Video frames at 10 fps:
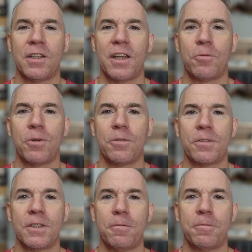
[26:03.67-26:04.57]
get rid of
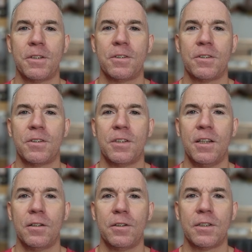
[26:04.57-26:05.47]
stuff, this is
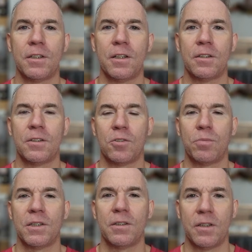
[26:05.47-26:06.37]
sealed, and so
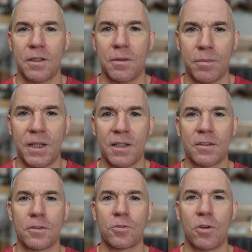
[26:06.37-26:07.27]
basically make a
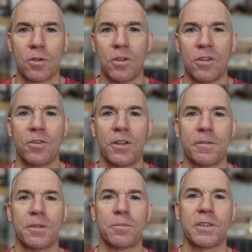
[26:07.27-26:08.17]
strong knot, or you
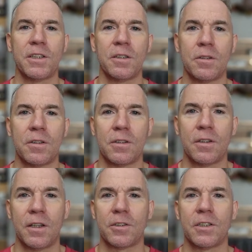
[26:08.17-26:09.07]
have some sealed
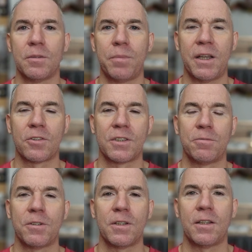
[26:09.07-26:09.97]
air sealed bags or
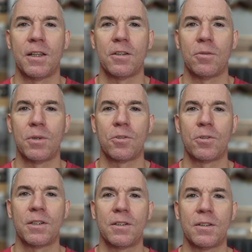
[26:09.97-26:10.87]
something like that to make
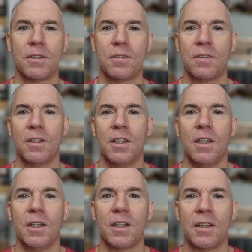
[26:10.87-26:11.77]
sure that this doesn't
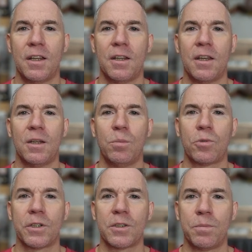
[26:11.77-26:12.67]
get any
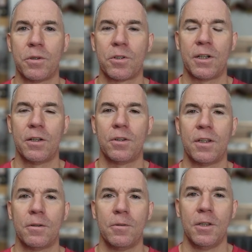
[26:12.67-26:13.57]
more exposure out there.